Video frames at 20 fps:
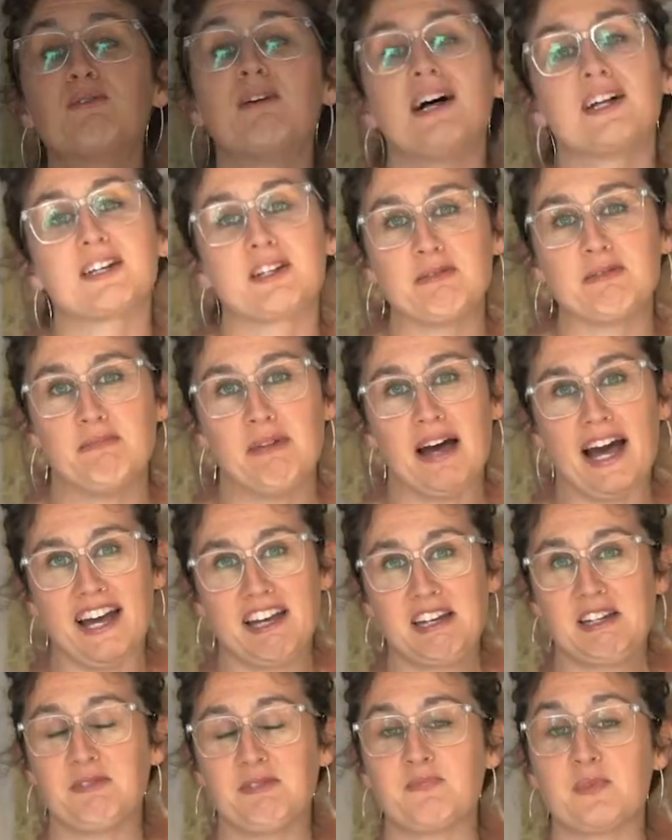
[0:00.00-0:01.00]
Welcome
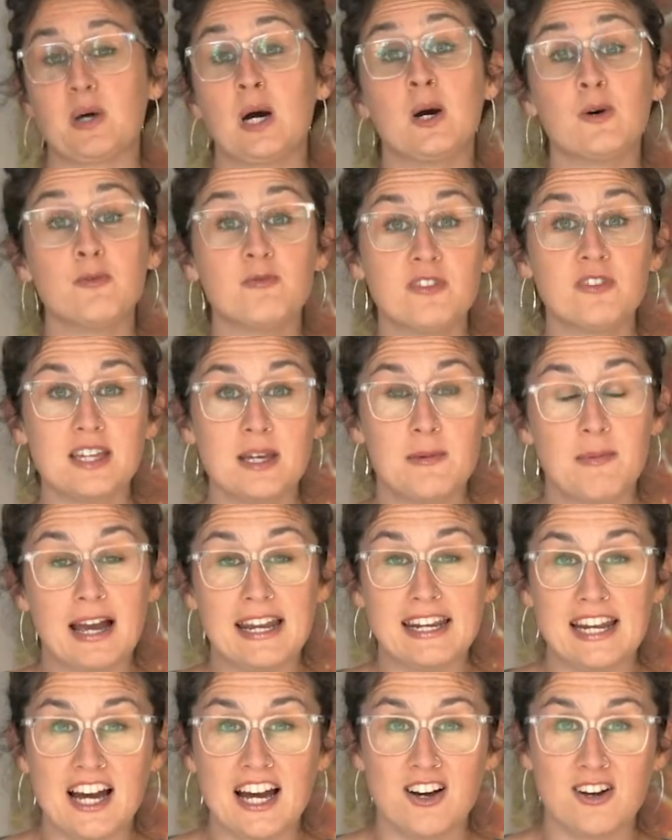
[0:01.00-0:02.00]
back. Hopefully by
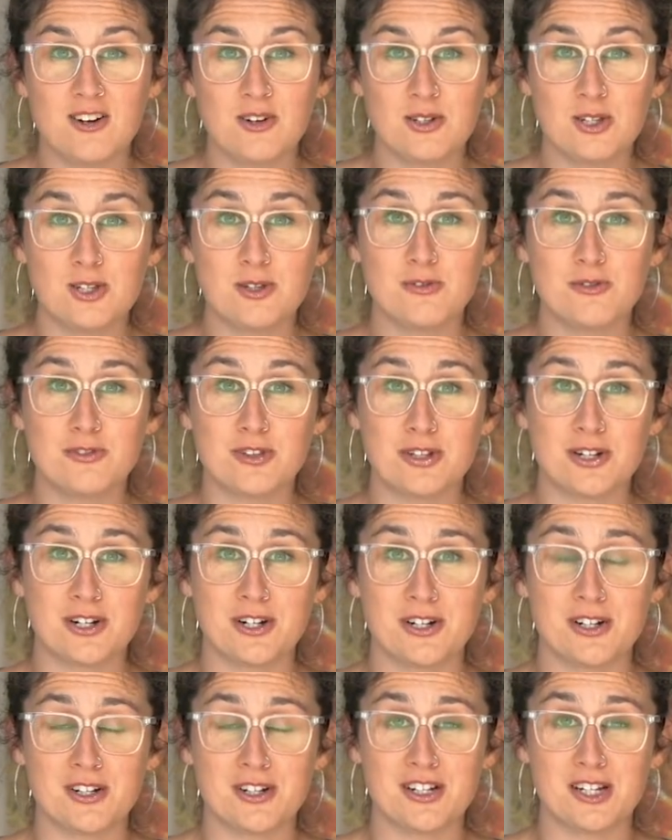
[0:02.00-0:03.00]
now you've
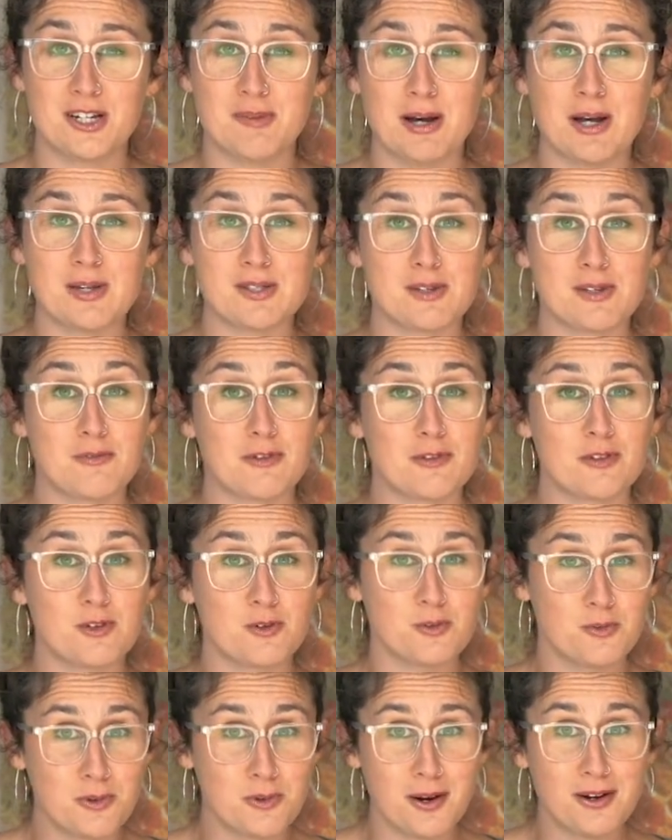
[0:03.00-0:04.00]
learned about some of the
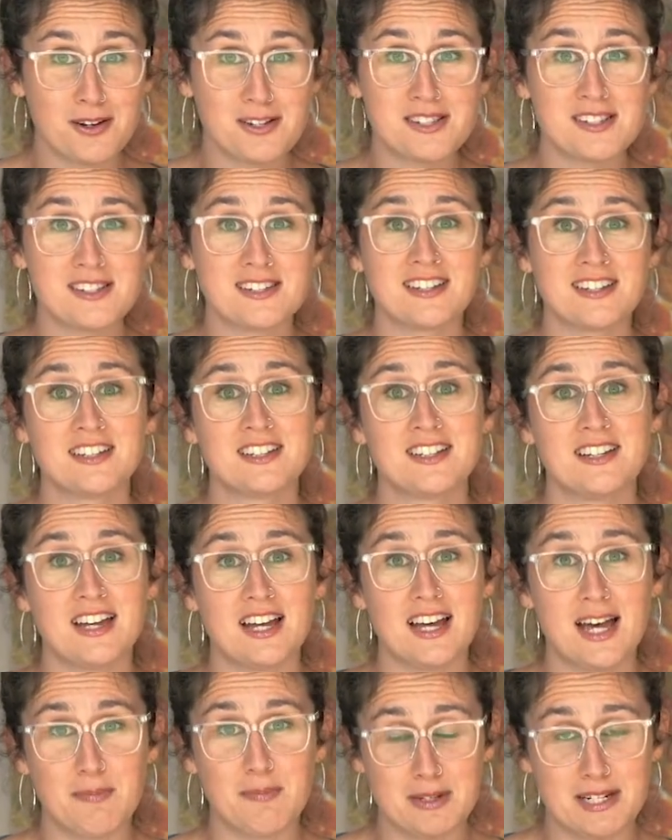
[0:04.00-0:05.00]
worst
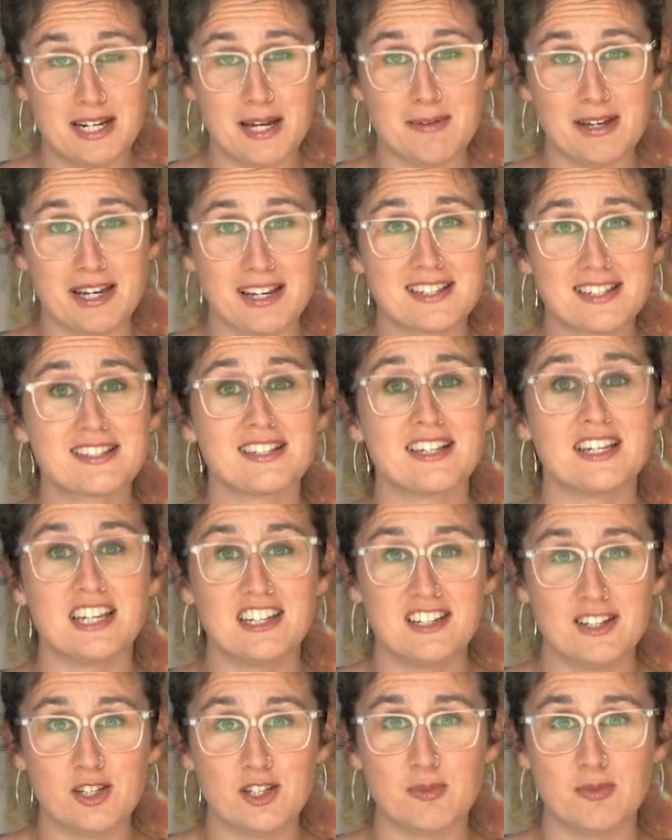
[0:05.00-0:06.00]
epidemics
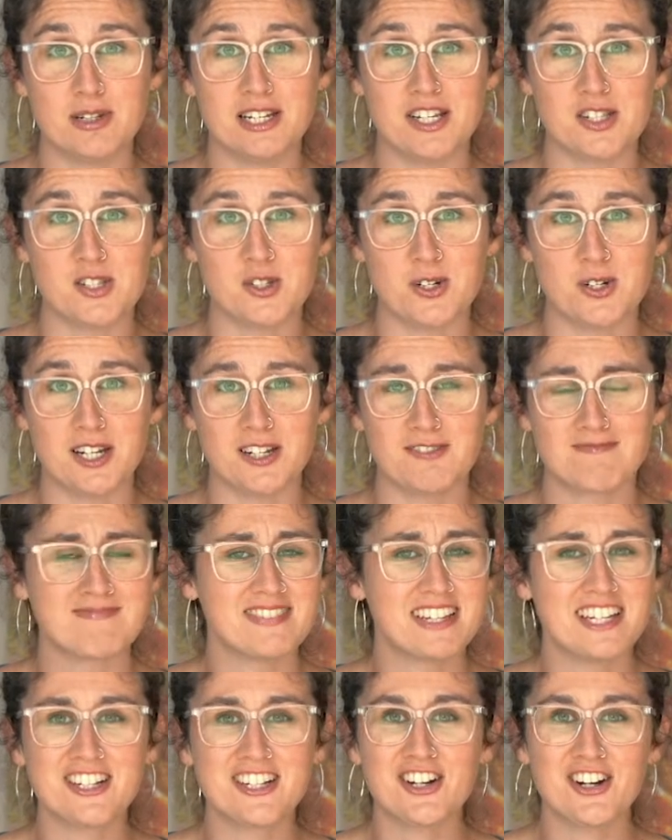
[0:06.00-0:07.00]
in human history.
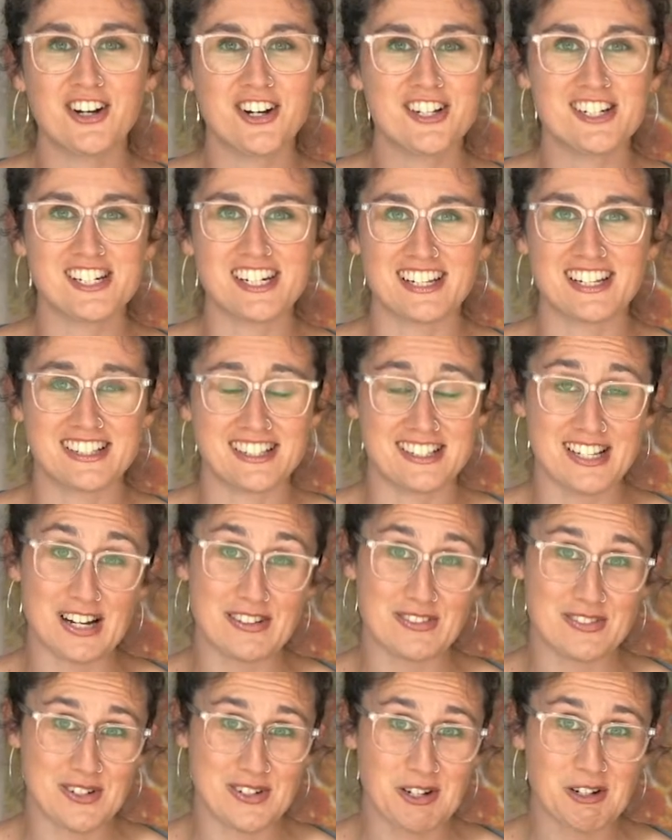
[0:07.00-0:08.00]
Encouraging
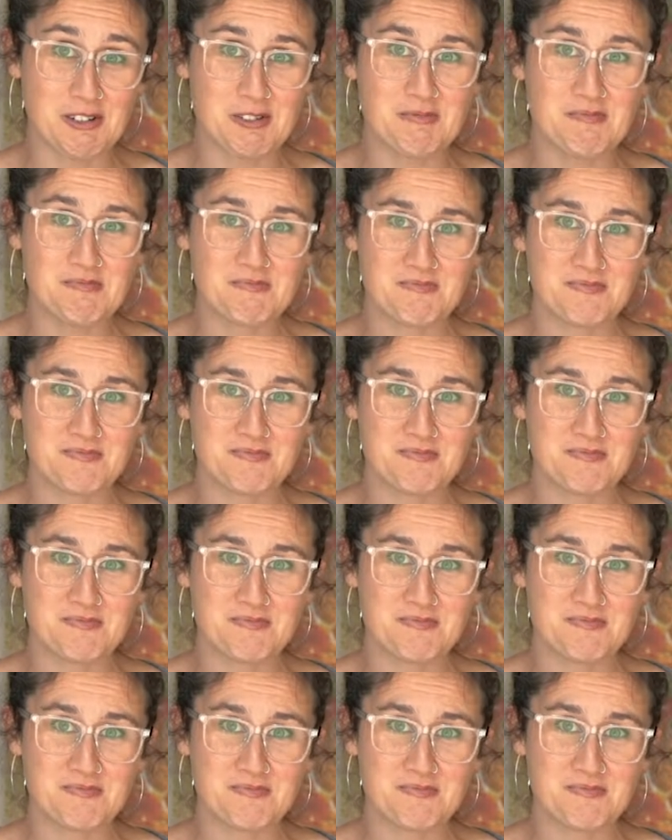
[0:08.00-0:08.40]
stuff, no?